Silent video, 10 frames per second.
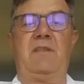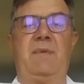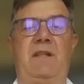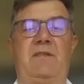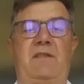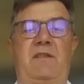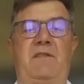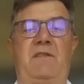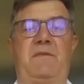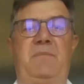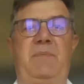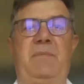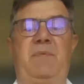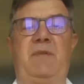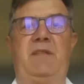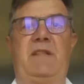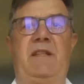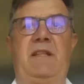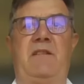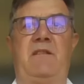amount of people
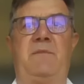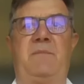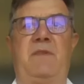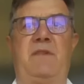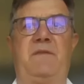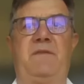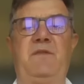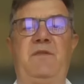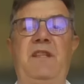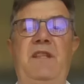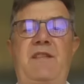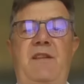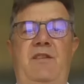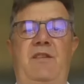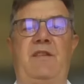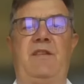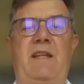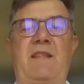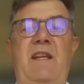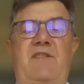that are uh, food insecure
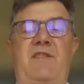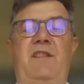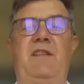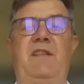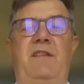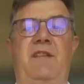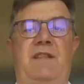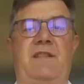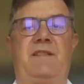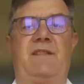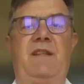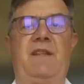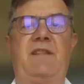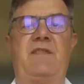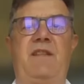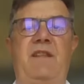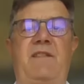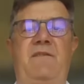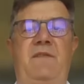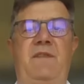has actually increased. So
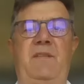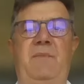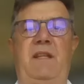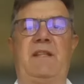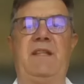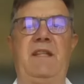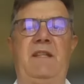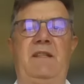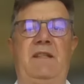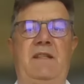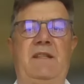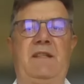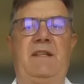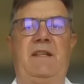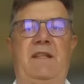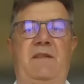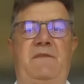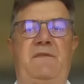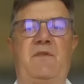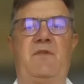there's a very big need
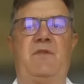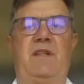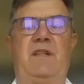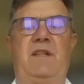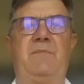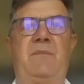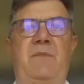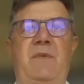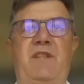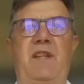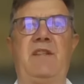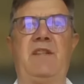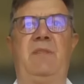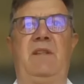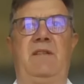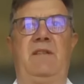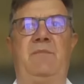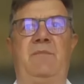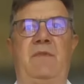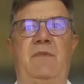uh, for um, chicken to be
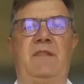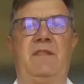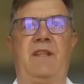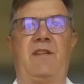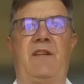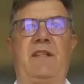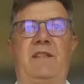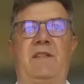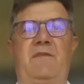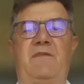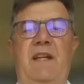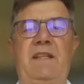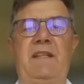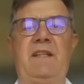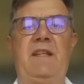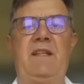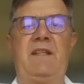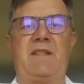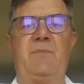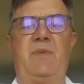uh, zero rated for that,
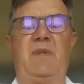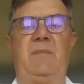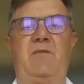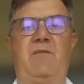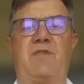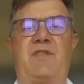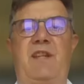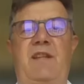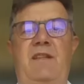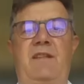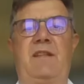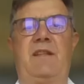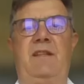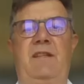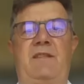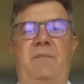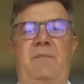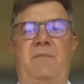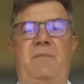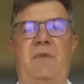simply because chicken is the
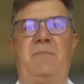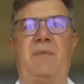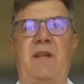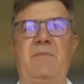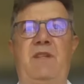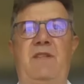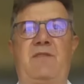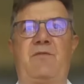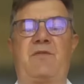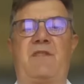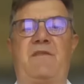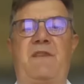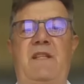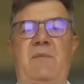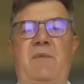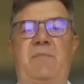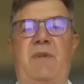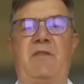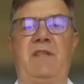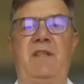uh, primary source of animal
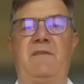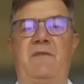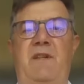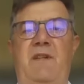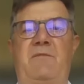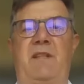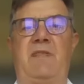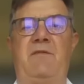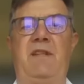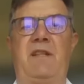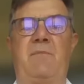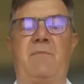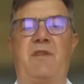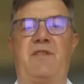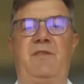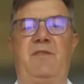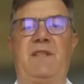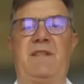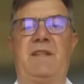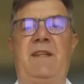protein for our low income
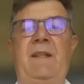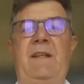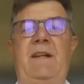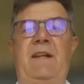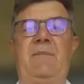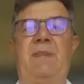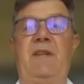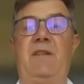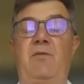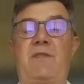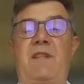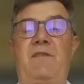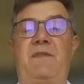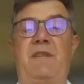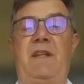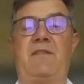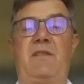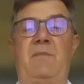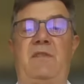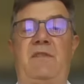consumers um, and also fat
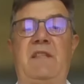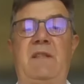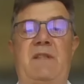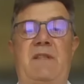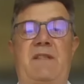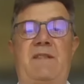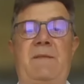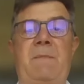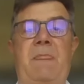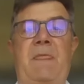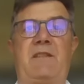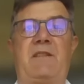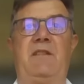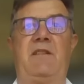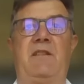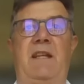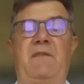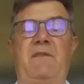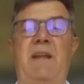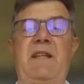soluble vitamins. So it'll
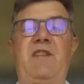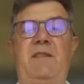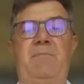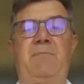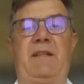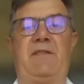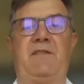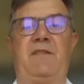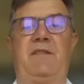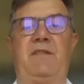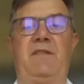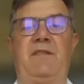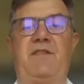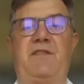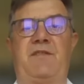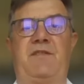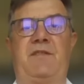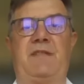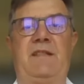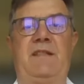have a major impact on the
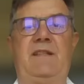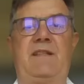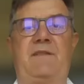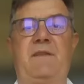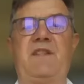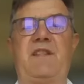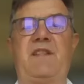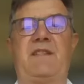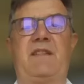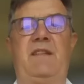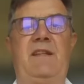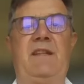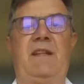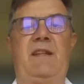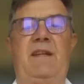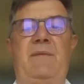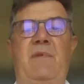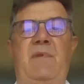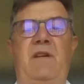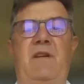nutritional sufficiency
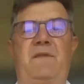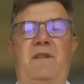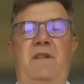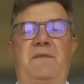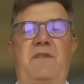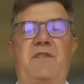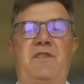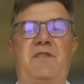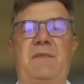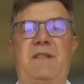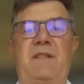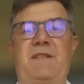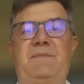um, of, of consumers.